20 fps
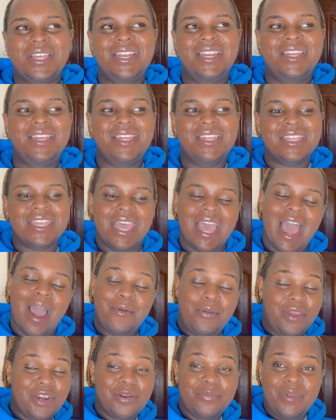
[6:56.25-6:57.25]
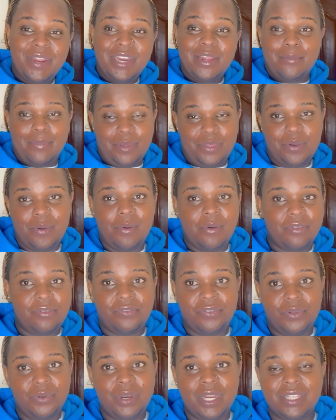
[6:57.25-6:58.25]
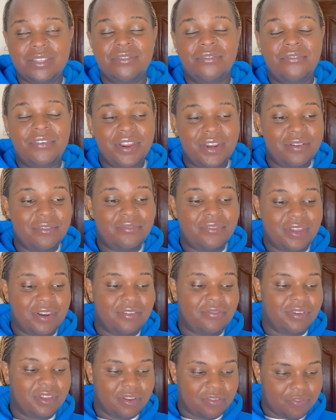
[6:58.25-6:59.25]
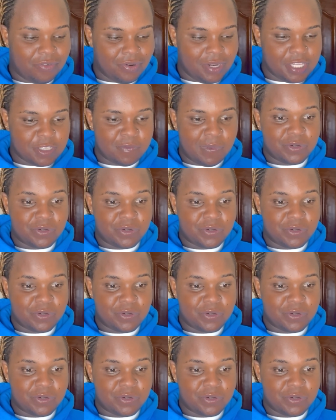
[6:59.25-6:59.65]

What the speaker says: Yani, we are remaining by the way with few days. Very, very, very few days.